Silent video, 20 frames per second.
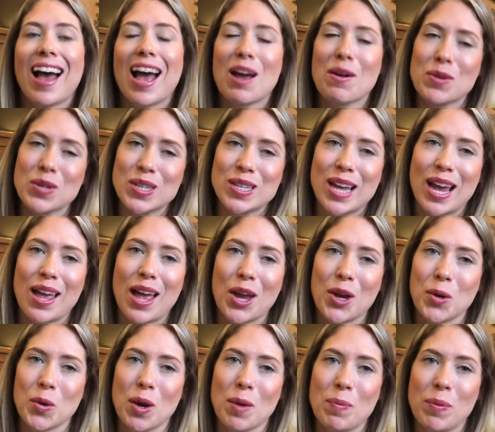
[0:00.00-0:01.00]
I will say I
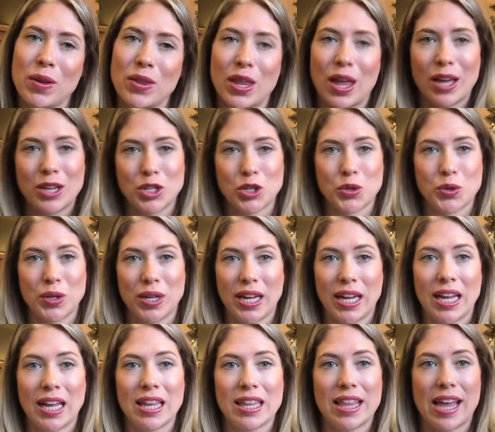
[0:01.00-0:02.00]
grew up with a
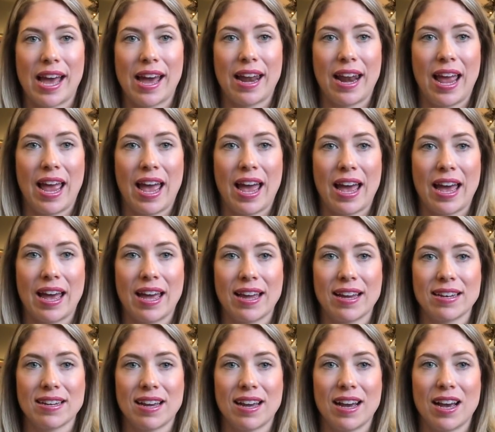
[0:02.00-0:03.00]
tree that
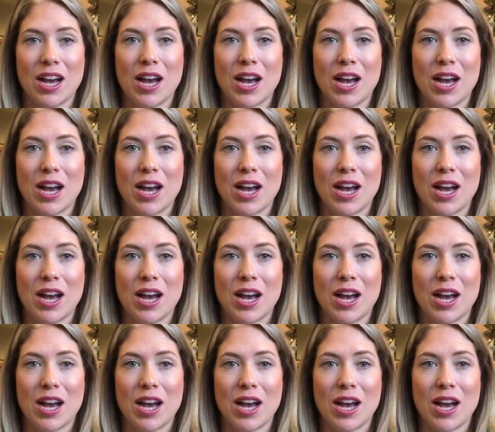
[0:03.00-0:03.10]
had